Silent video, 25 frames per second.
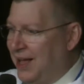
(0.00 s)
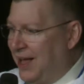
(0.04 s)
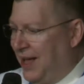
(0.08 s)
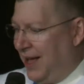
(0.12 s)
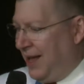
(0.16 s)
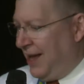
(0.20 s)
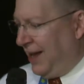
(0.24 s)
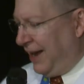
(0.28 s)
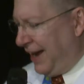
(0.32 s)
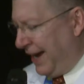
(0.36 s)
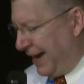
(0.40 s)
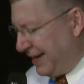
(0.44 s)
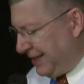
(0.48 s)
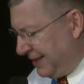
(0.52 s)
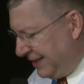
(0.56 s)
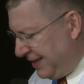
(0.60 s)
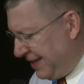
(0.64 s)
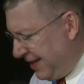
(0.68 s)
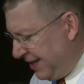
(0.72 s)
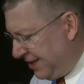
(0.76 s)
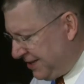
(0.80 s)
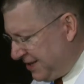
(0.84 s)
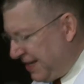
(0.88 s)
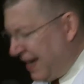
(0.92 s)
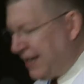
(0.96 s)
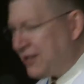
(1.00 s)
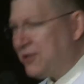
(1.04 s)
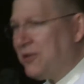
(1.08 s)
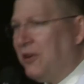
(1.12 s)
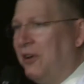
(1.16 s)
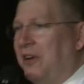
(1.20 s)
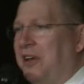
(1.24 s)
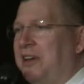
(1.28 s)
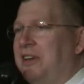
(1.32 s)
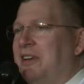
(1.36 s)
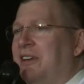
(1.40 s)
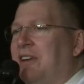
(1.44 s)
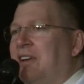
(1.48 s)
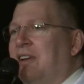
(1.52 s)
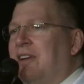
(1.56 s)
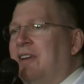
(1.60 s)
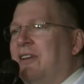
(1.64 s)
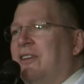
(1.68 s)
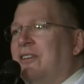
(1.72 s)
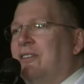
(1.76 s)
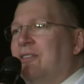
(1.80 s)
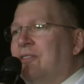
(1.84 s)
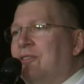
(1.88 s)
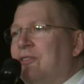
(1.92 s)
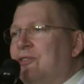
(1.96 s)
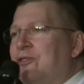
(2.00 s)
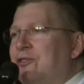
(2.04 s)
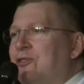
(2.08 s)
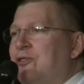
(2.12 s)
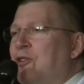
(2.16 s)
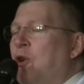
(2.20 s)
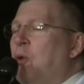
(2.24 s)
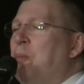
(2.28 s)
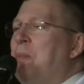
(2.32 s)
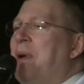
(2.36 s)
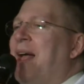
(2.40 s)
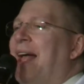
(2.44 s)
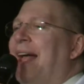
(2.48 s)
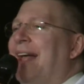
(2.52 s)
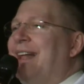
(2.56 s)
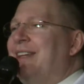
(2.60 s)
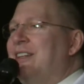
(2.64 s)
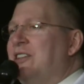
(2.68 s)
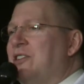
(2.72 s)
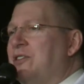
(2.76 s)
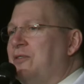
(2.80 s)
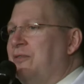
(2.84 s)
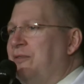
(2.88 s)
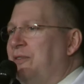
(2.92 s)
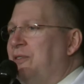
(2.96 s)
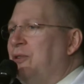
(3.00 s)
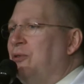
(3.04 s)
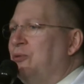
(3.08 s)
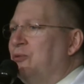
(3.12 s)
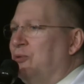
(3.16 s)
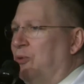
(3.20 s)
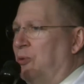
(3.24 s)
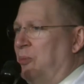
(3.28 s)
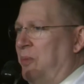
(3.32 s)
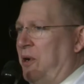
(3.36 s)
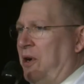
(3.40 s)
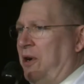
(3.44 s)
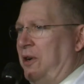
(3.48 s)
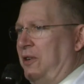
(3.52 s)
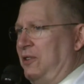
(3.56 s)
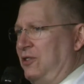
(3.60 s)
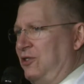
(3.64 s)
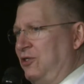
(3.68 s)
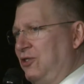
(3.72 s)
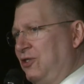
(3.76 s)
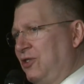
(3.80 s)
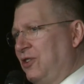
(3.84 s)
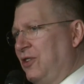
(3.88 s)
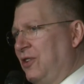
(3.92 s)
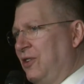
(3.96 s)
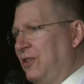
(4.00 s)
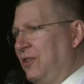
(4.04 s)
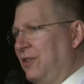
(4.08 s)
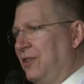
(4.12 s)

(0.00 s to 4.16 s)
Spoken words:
and he set on Chopin's Funeral March.